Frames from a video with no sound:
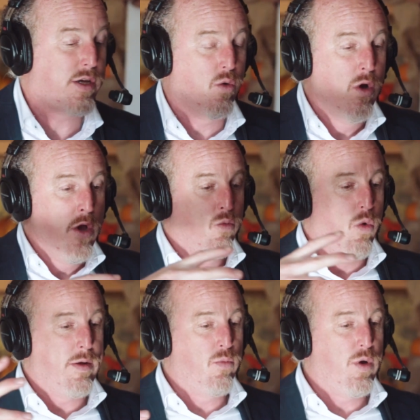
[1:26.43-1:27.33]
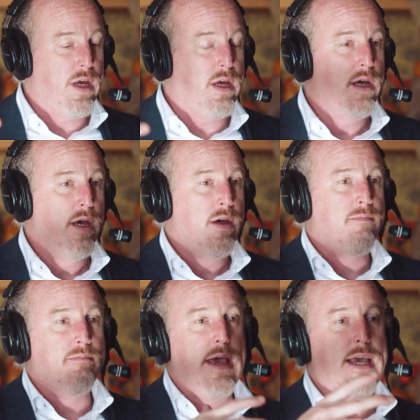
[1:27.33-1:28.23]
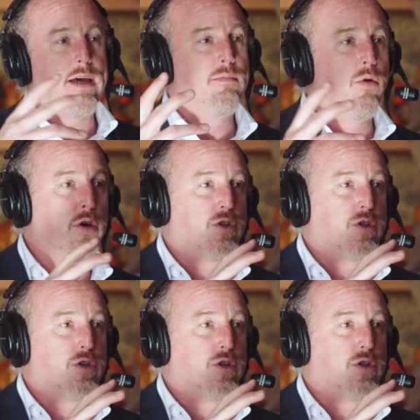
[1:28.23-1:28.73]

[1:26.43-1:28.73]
So when we make it a more